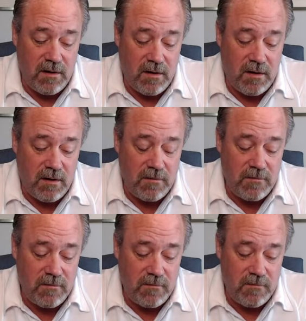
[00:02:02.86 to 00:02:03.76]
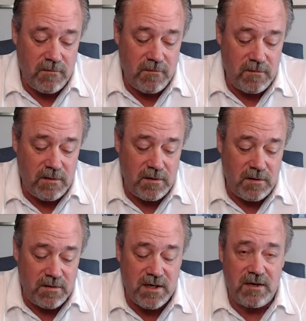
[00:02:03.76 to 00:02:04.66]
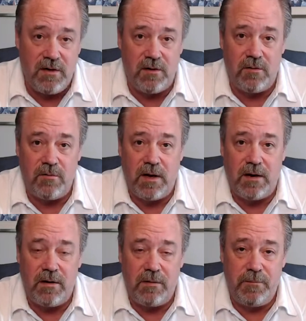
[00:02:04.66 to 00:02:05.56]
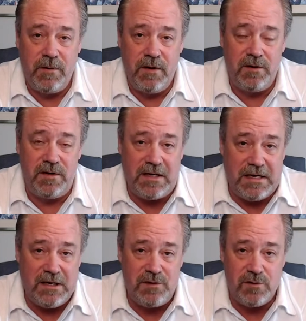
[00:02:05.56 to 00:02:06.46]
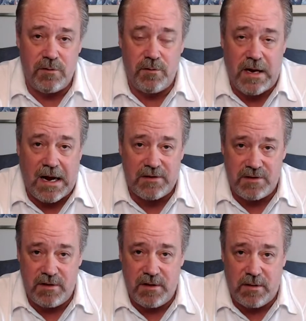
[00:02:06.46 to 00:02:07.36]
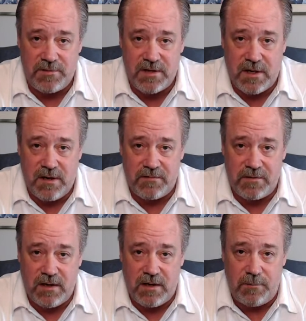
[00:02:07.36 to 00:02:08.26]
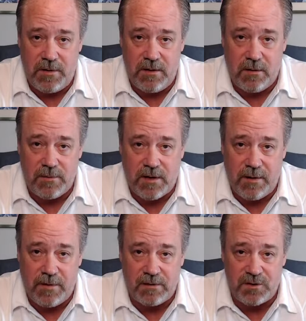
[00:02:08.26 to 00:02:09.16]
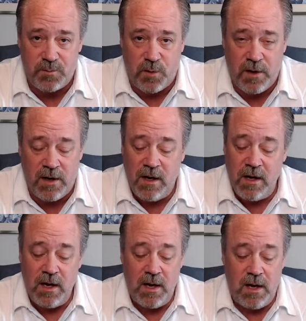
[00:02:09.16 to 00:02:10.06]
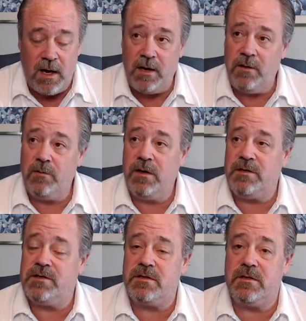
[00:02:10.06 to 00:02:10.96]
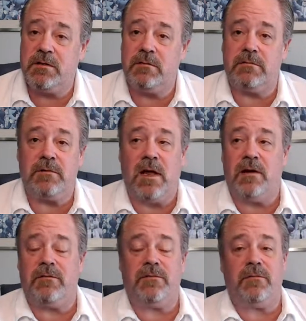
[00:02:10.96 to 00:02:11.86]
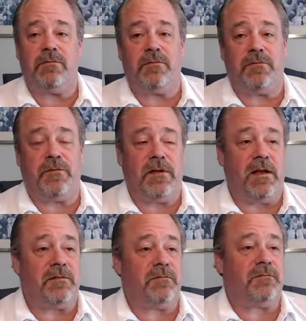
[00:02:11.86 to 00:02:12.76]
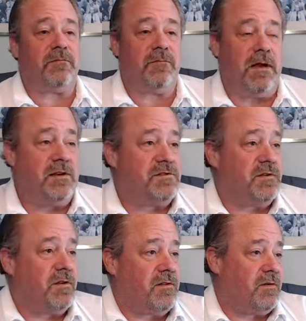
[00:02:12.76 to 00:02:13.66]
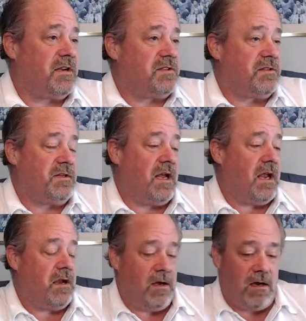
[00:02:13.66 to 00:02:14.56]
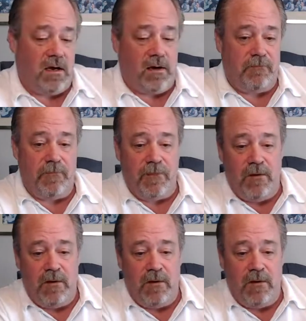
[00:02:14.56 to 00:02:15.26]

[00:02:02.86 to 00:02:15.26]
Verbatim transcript: uh, the ten year had, a, pretty good knee jerk reaction to the upside after the ADP number came out this morning, and it really just uh, kind of flat ranged the rest of the day. Um,